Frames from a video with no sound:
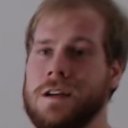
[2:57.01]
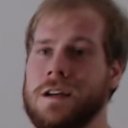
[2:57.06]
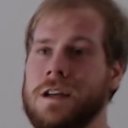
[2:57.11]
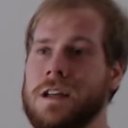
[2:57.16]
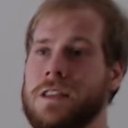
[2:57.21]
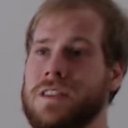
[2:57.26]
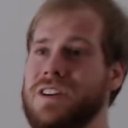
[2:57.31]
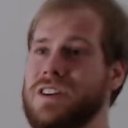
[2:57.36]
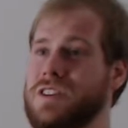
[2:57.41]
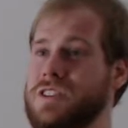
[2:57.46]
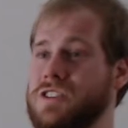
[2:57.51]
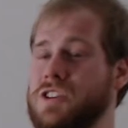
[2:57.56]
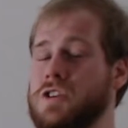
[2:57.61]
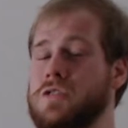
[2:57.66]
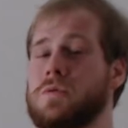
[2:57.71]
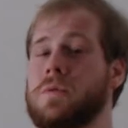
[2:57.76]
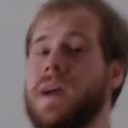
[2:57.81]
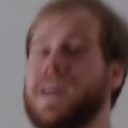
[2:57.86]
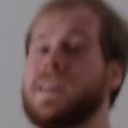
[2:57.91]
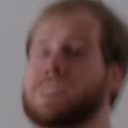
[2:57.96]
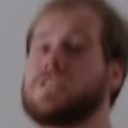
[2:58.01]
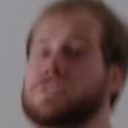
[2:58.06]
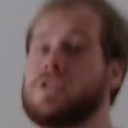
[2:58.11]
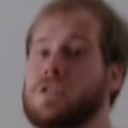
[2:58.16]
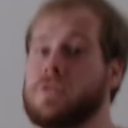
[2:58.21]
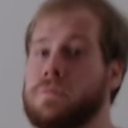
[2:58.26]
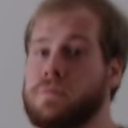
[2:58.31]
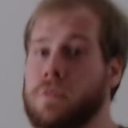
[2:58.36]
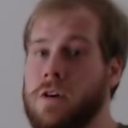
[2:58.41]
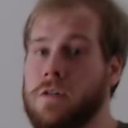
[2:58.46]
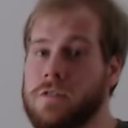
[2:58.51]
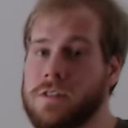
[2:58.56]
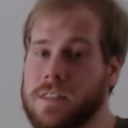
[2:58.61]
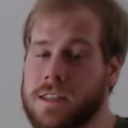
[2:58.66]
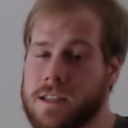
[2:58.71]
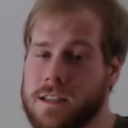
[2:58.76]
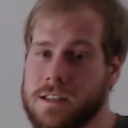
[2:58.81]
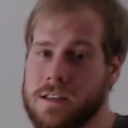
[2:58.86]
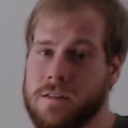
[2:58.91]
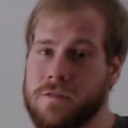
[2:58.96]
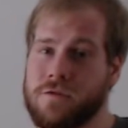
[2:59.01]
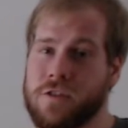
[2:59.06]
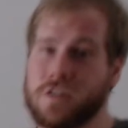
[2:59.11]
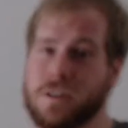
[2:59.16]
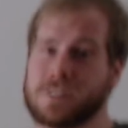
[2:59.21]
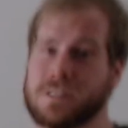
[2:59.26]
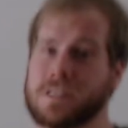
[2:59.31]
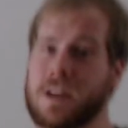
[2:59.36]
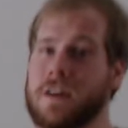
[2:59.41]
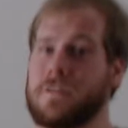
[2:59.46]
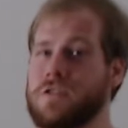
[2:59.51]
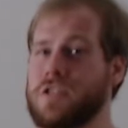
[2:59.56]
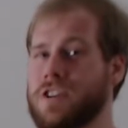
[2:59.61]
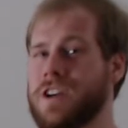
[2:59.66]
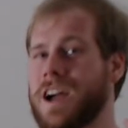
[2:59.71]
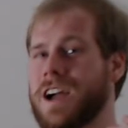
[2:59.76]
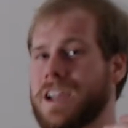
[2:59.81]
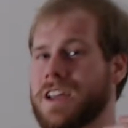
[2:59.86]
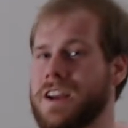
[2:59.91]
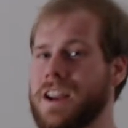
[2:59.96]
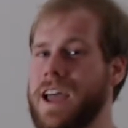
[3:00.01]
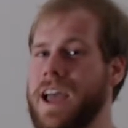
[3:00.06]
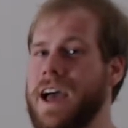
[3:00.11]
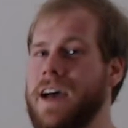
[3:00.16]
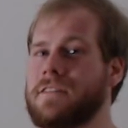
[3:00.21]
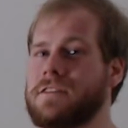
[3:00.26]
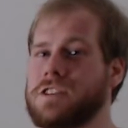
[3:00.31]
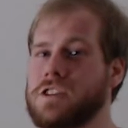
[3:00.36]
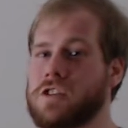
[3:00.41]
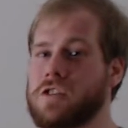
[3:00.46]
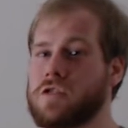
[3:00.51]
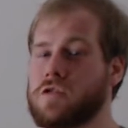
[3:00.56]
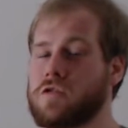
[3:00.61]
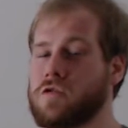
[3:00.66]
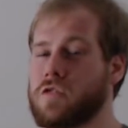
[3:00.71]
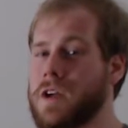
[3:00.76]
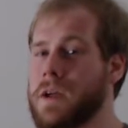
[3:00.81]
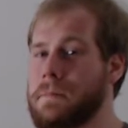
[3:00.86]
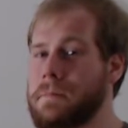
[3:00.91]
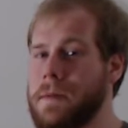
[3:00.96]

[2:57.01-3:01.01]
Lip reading: There are two ways to approach this. First off, you're not going to have to grip